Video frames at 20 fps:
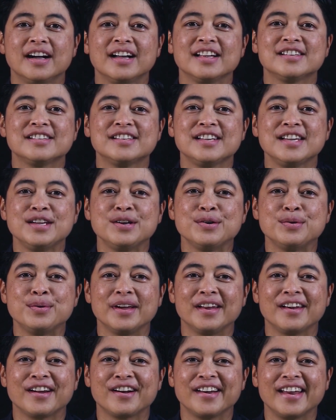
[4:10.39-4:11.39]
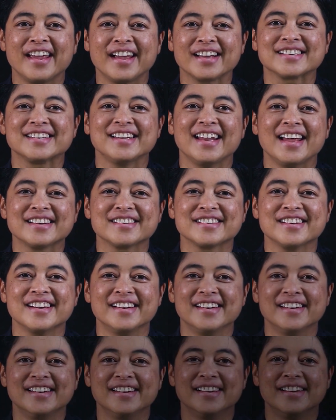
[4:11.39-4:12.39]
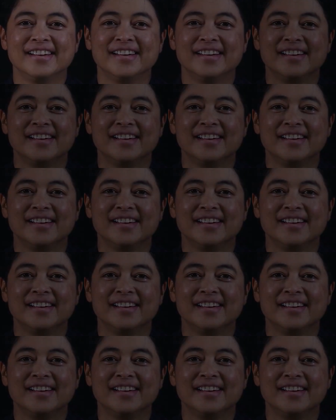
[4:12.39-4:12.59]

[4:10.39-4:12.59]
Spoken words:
I'll see you in our next lesson.